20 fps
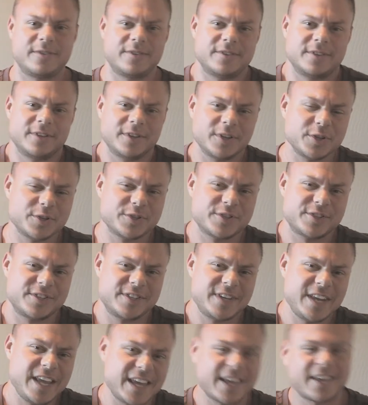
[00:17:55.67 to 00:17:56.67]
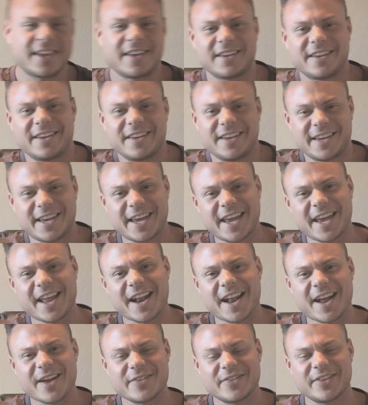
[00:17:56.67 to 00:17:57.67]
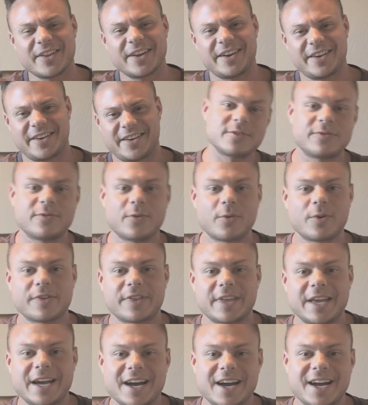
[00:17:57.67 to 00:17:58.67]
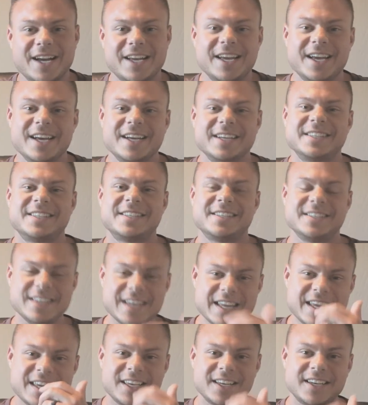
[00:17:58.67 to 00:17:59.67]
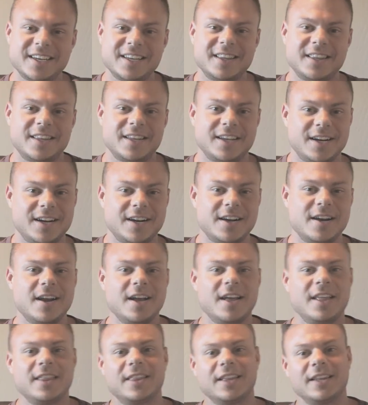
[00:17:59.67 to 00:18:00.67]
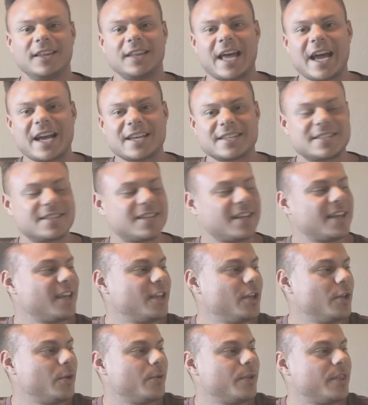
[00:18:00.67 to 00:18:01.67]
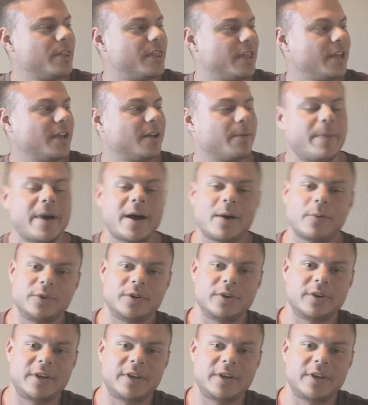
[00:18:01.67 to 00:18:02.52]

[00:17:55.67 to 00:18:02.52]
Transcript: little sneak hanging out in there? The 4th guy sneaking in there, the last thing you would think about when you're